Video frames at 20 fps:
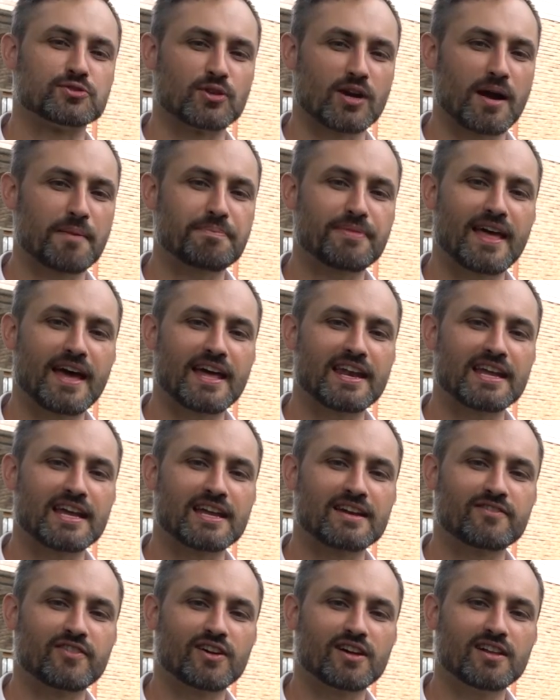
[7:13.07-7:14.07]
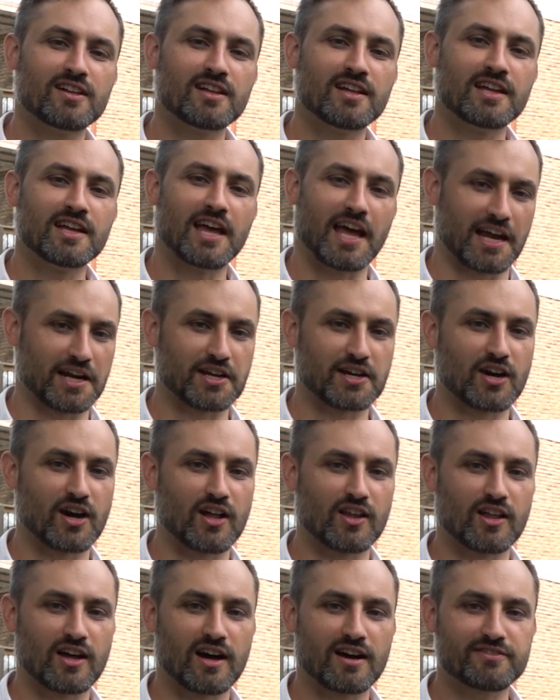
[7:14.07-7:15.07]
Drop that anvil and
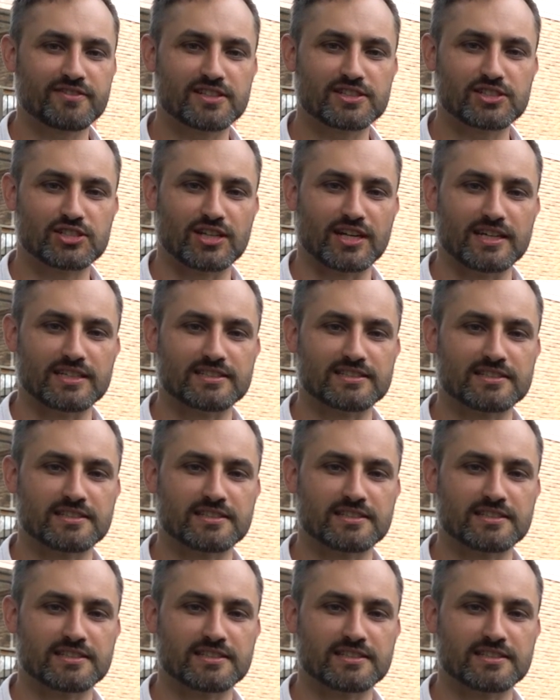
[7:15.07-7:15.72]
call off the chase.